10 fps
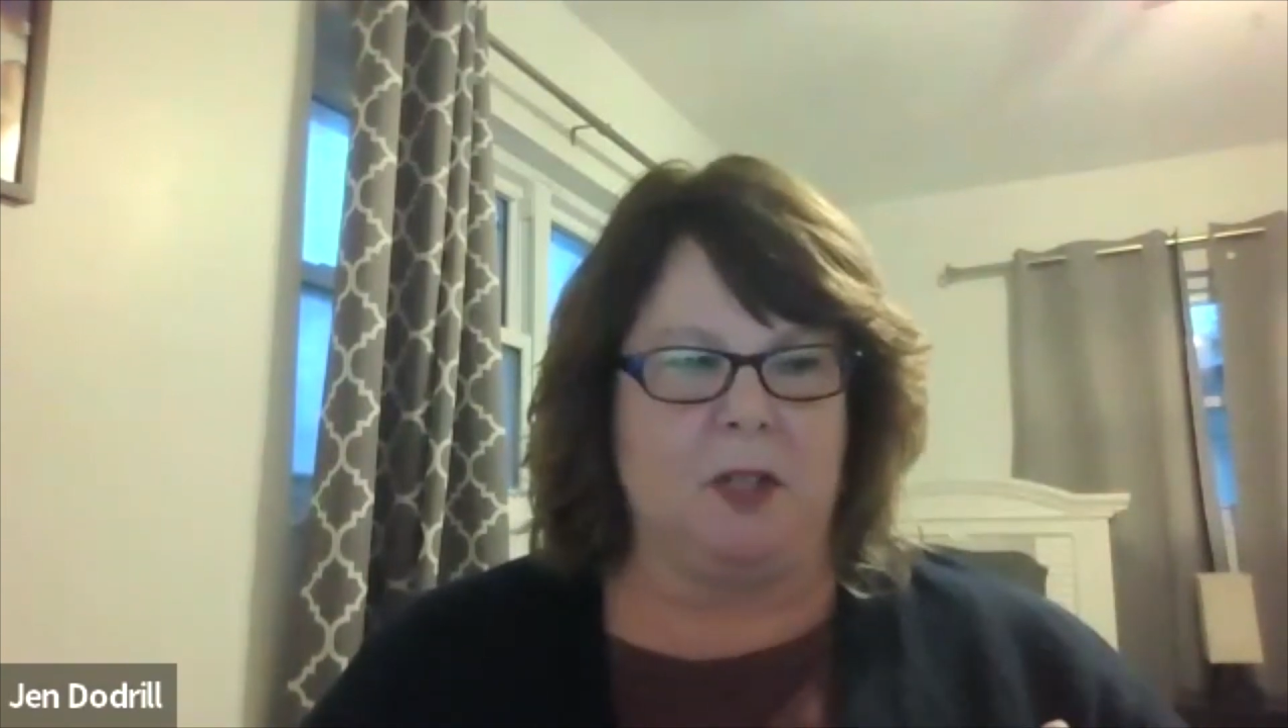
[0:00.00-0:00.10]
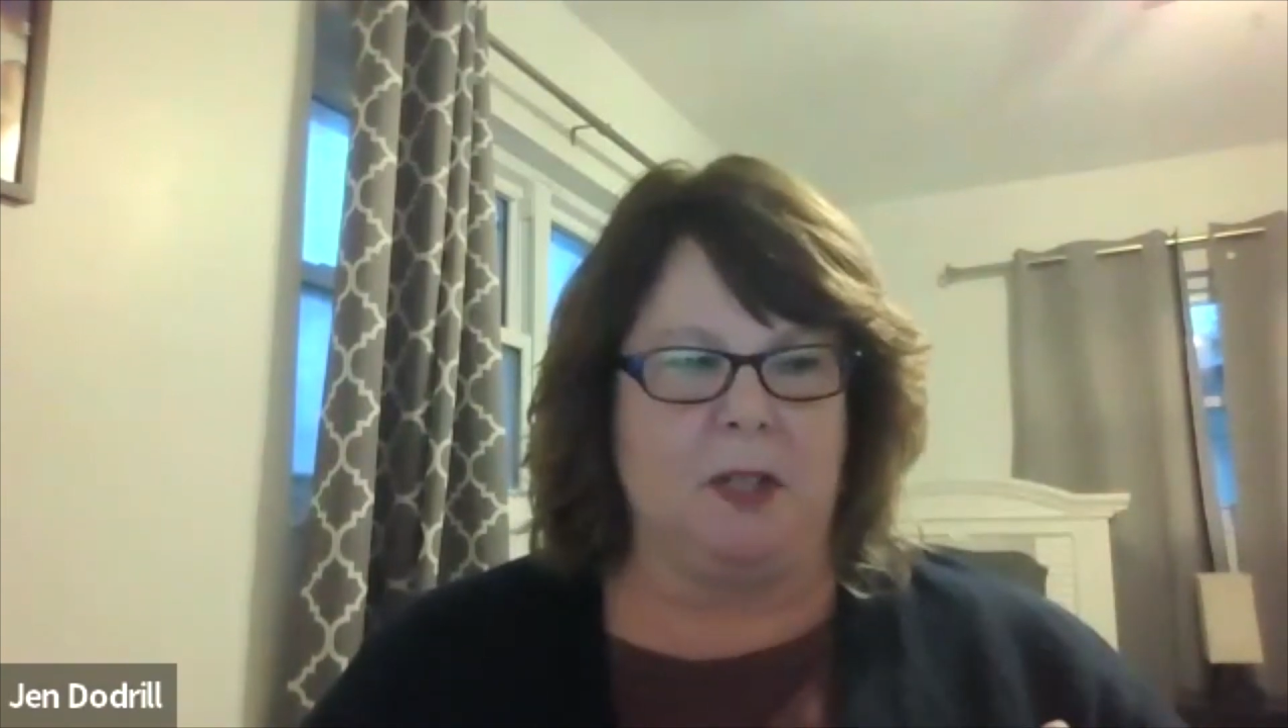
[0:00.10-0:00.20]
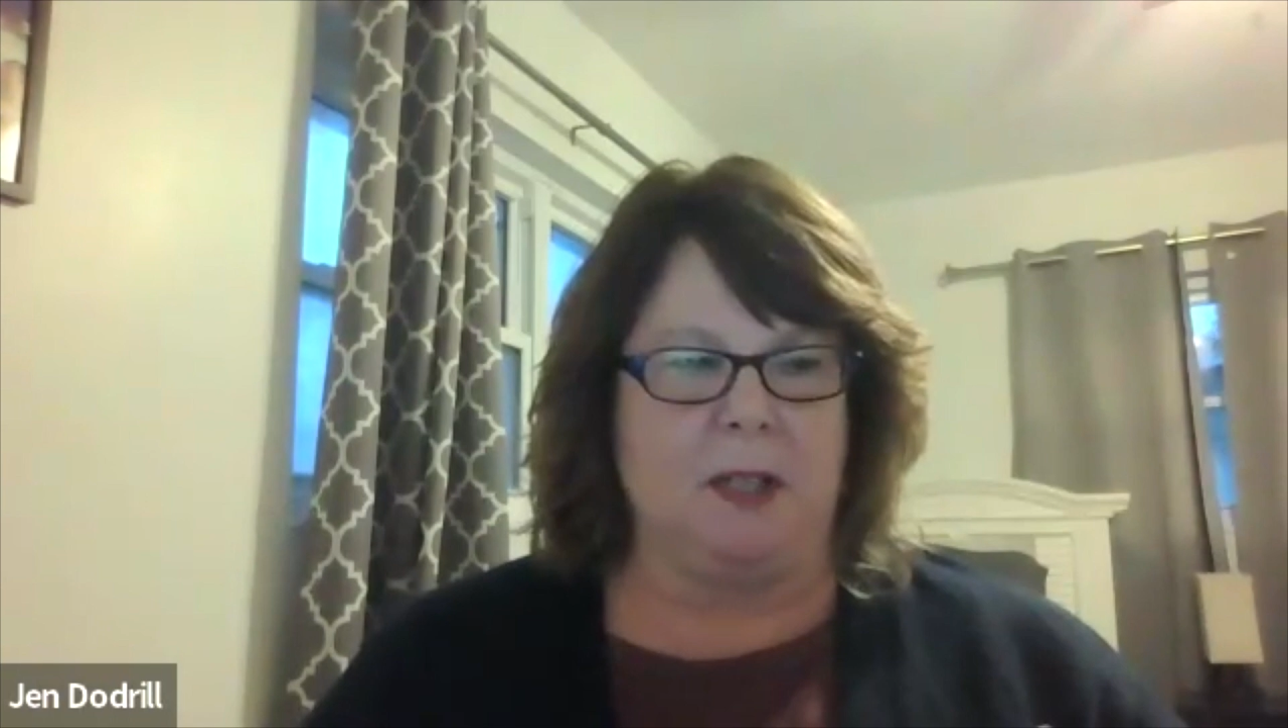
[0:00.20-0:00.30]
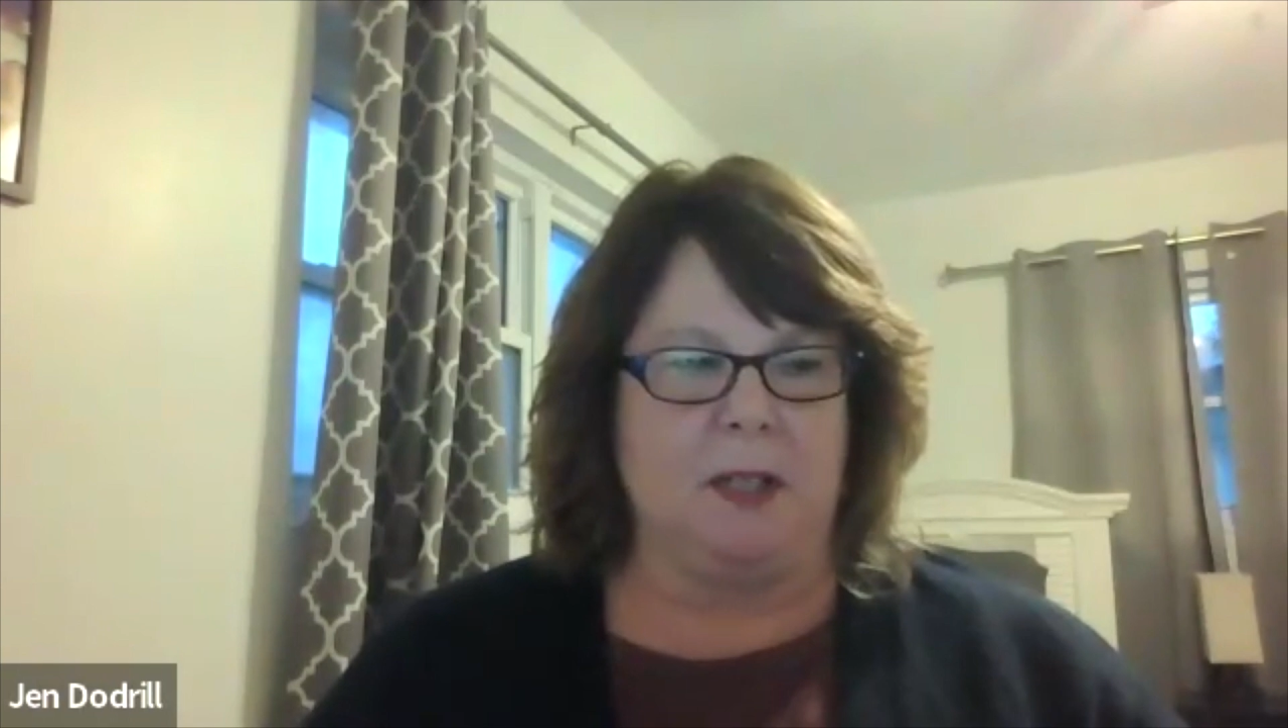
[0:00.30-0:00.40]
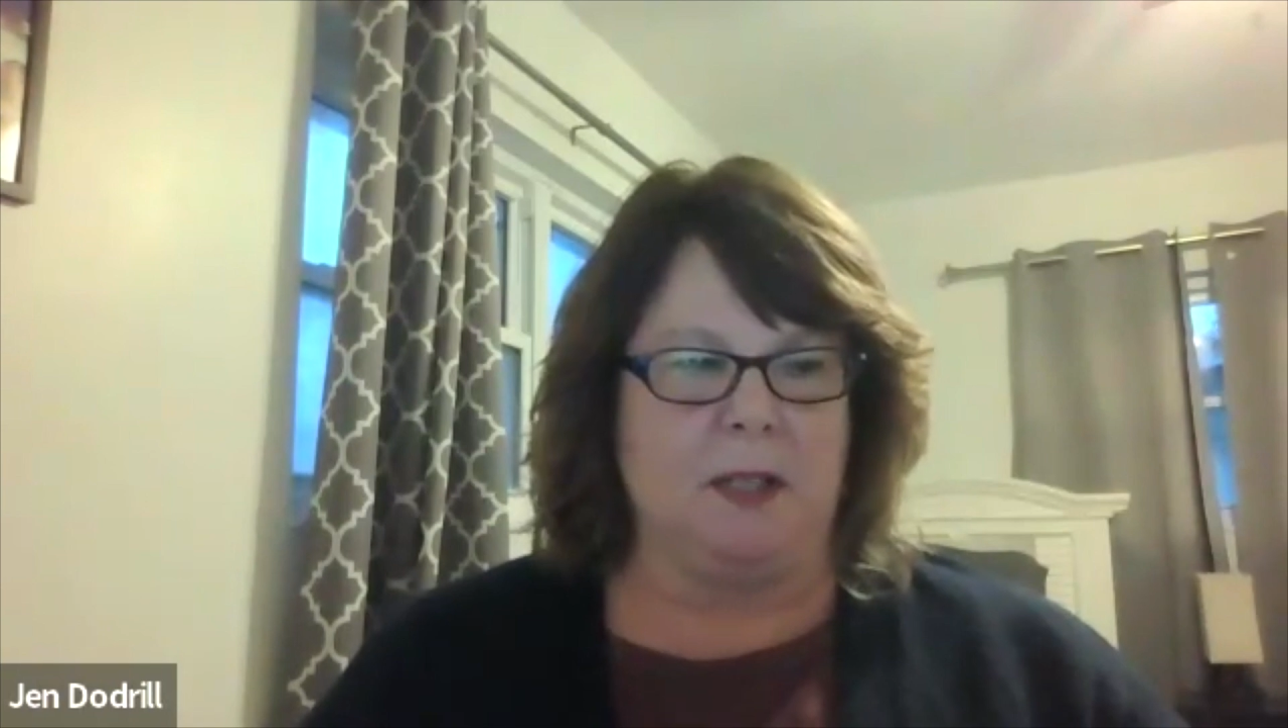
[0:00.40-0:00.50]

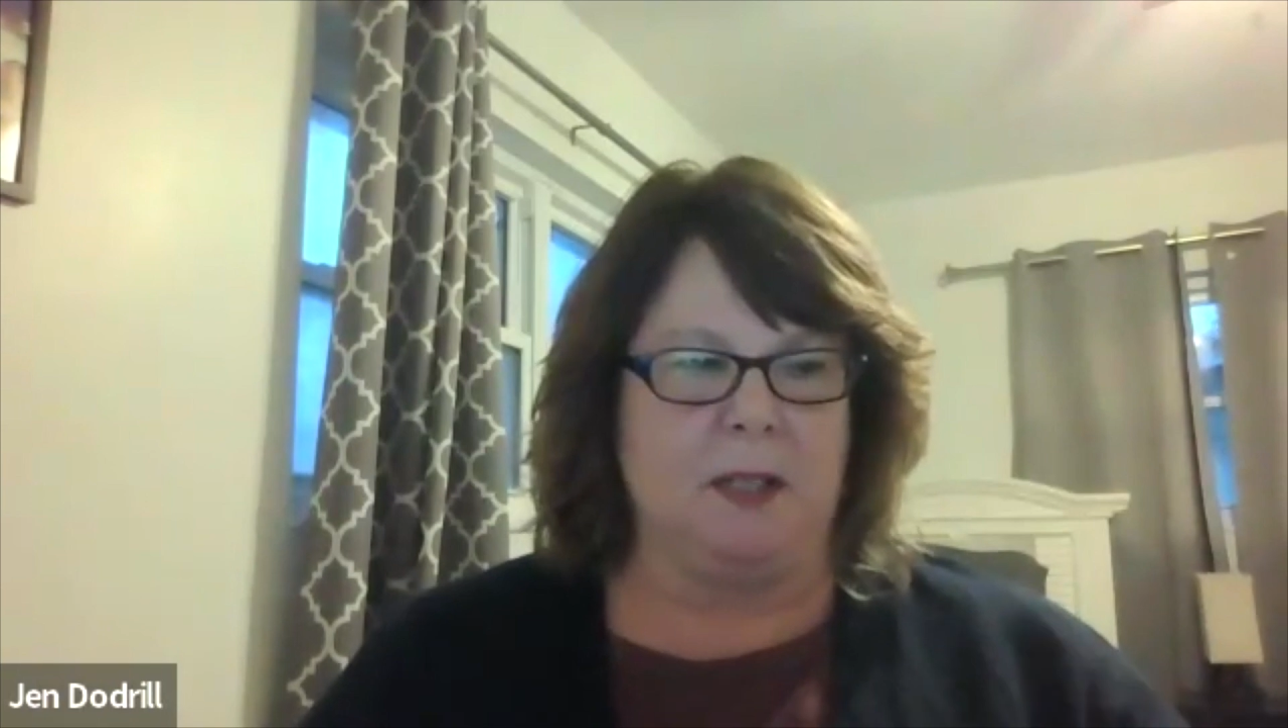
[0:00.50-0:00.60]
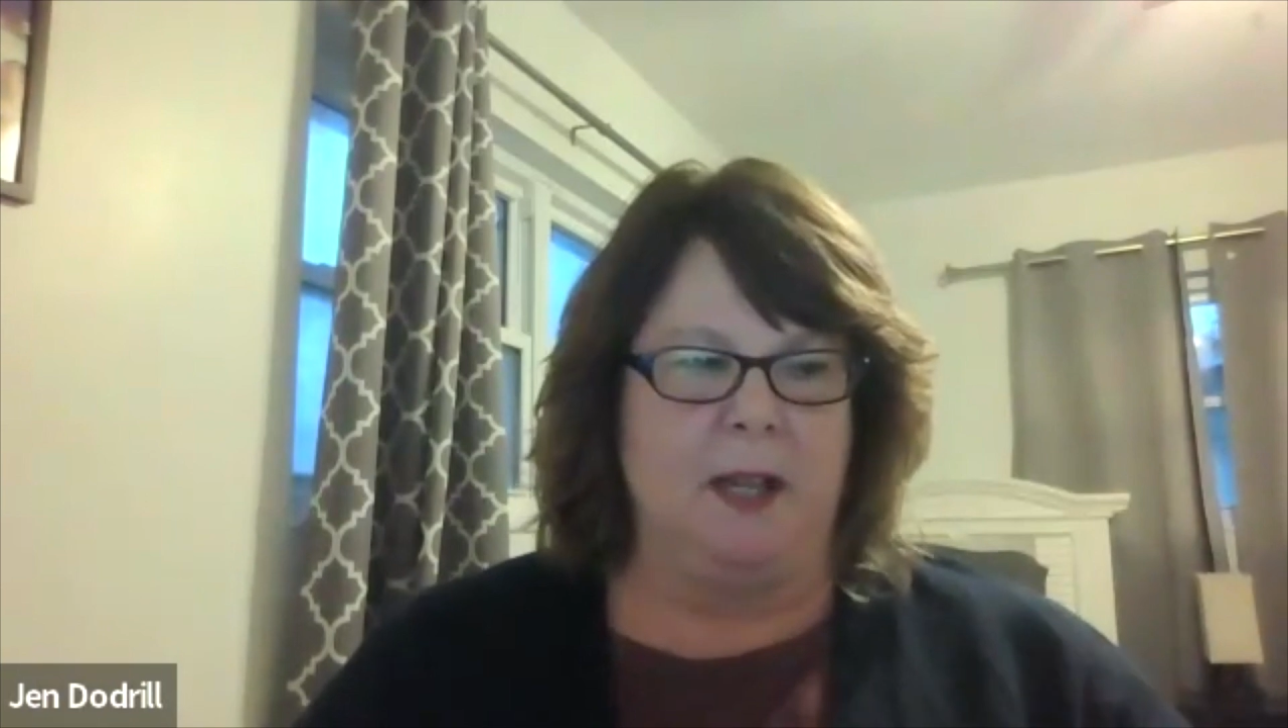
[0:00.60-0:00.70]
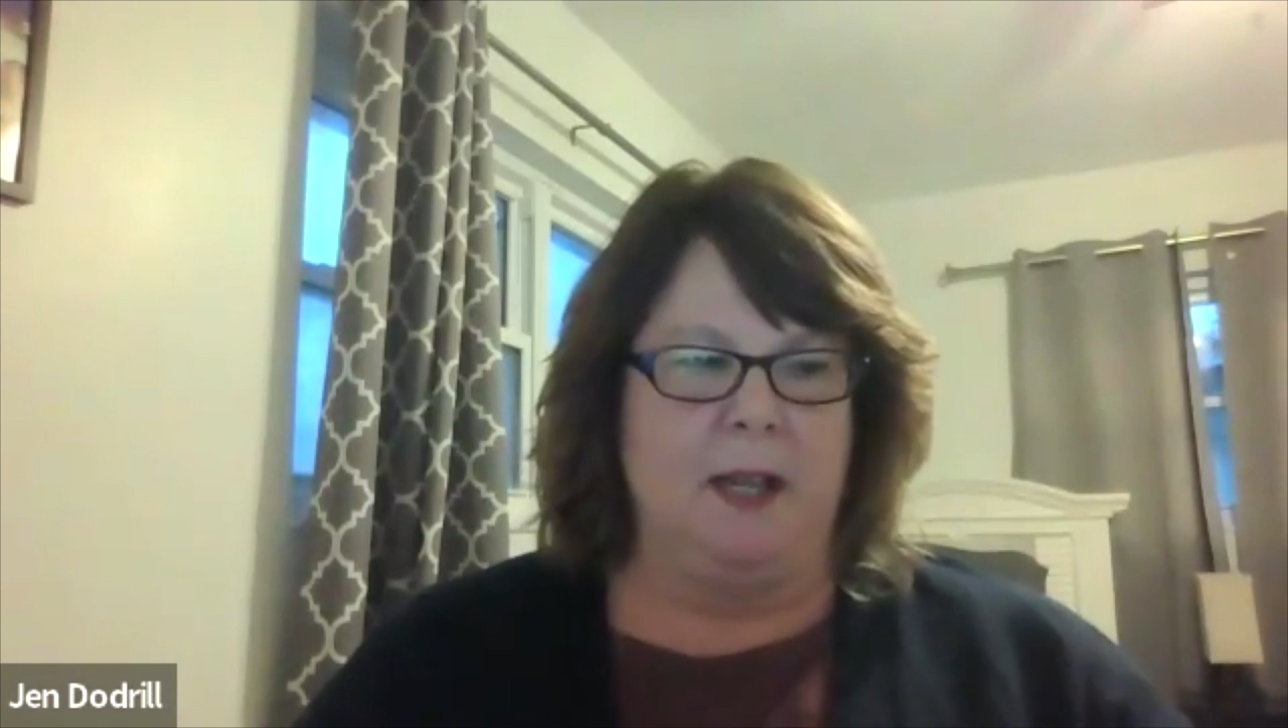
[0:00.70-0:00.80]
sheet is,